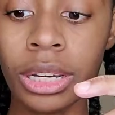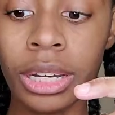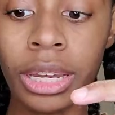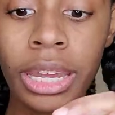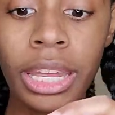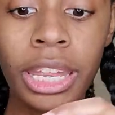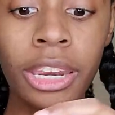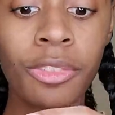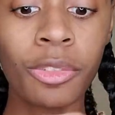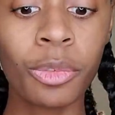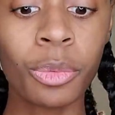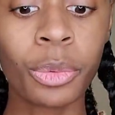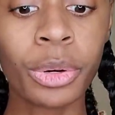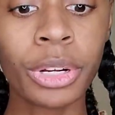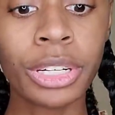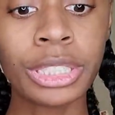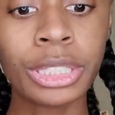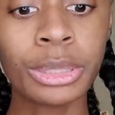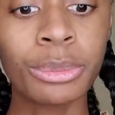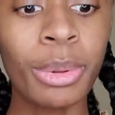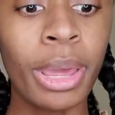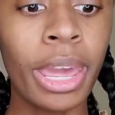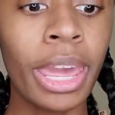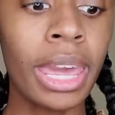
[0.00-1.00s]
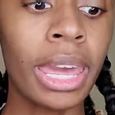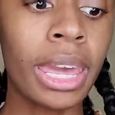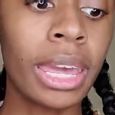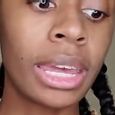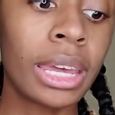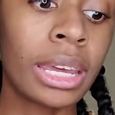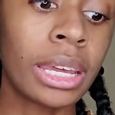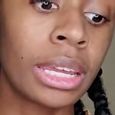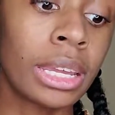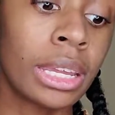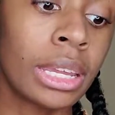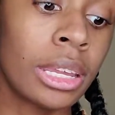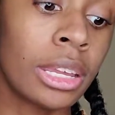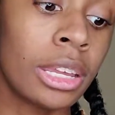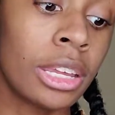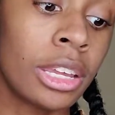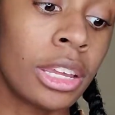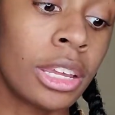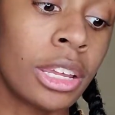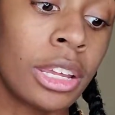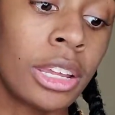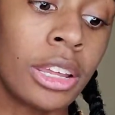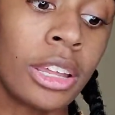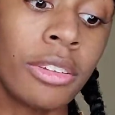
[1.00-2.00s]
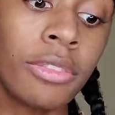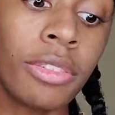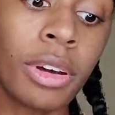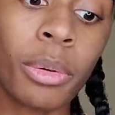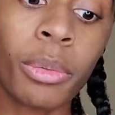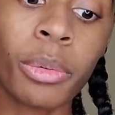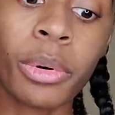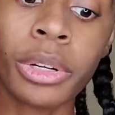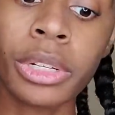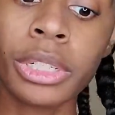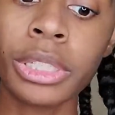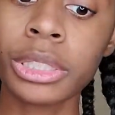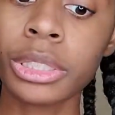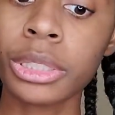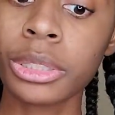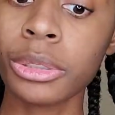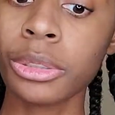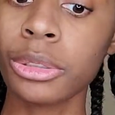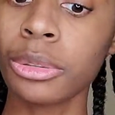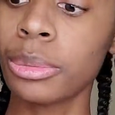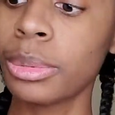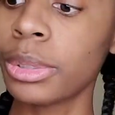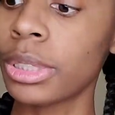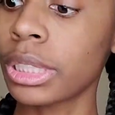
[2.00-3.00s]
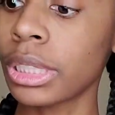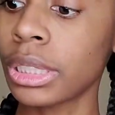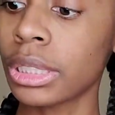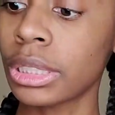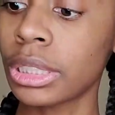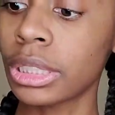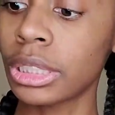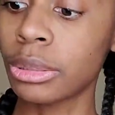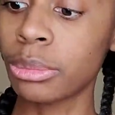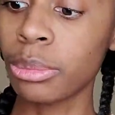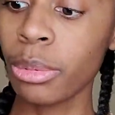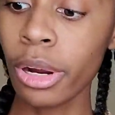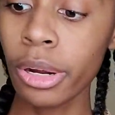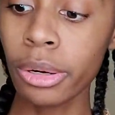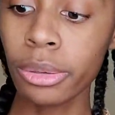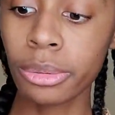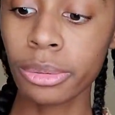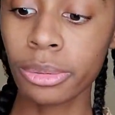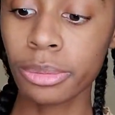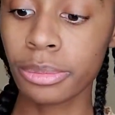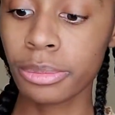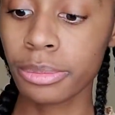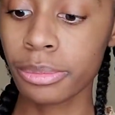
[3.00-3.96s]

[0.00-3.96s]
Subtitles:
I can't even wear this bag if I wanted to because it's broke.